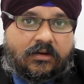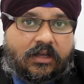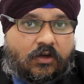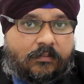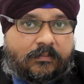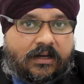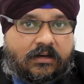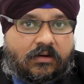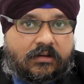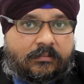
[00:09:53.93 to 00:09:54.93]

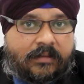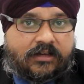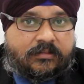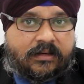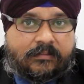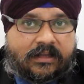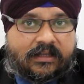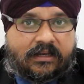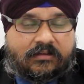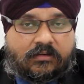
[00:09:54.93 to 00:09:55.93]
equipment, or the measurement
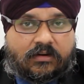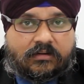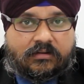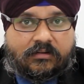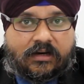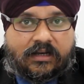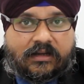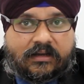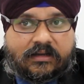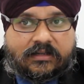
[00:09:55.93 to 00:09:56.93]
method is not really
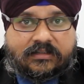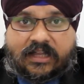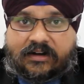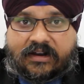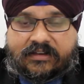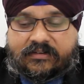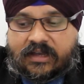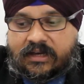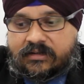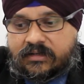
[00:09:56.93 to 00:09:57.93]
standardized
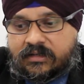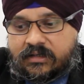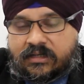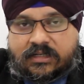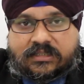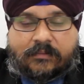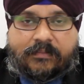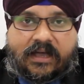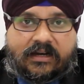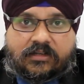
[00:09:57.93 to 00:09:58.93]
yet. Some
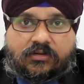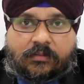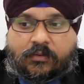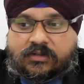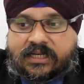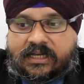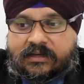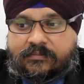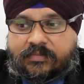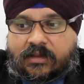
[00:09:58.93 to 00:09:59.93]
barriers to the
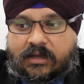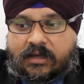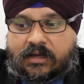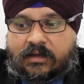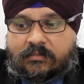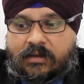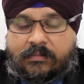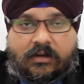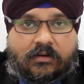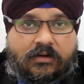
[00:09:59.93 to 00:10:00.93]
project.
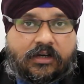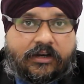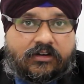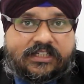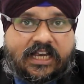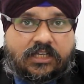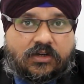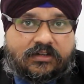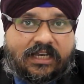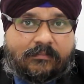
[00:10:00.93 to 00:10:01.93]
Maybe you need to change
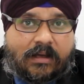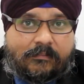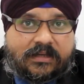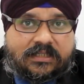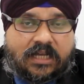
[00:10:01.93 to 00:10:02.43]
your team members